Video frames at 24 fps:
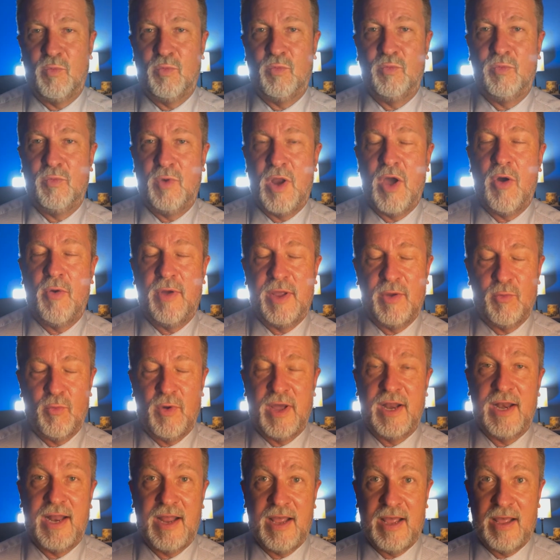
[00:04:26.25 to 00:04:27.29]
knowing
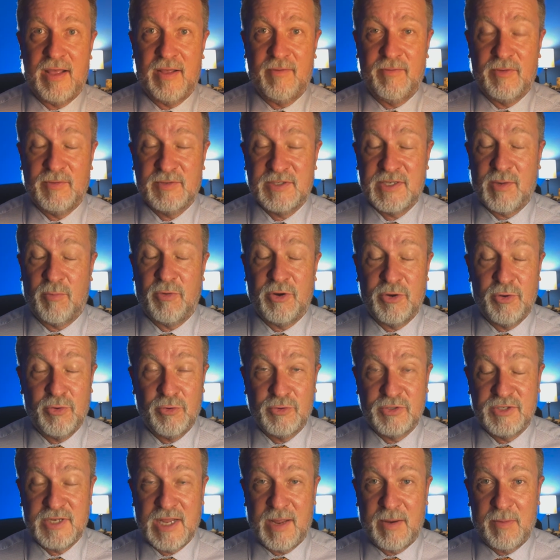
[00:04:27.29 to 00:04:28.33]
what someone
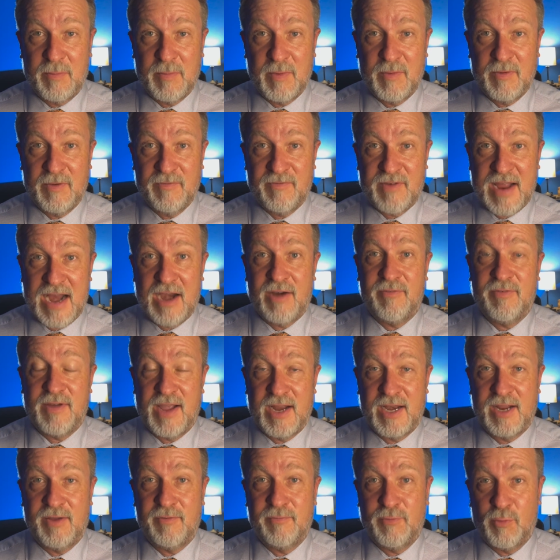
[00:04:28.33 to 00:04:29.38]
who's done
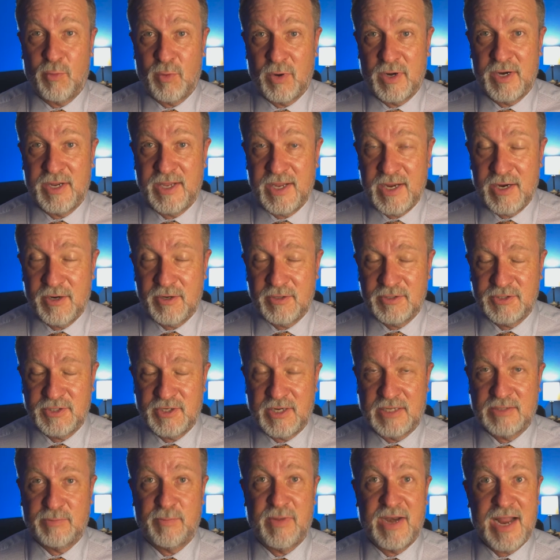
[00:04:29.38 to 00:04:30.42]
firefighting for years
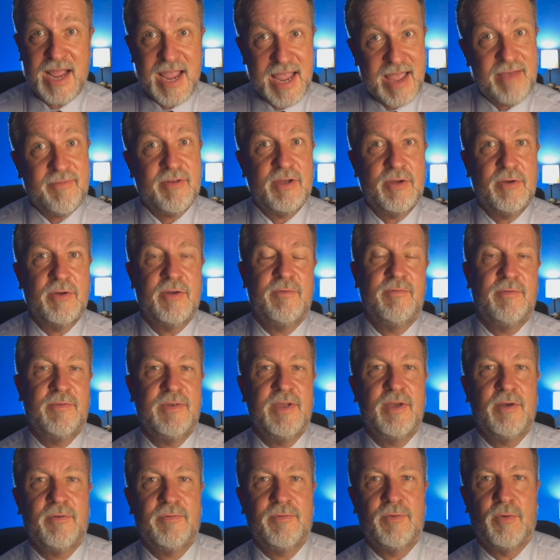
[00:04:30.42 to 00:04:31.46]
does, but I have a good
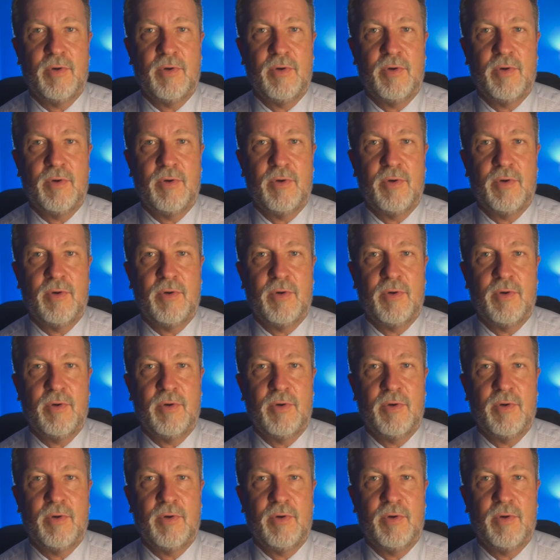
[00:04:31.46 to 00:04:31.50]
feel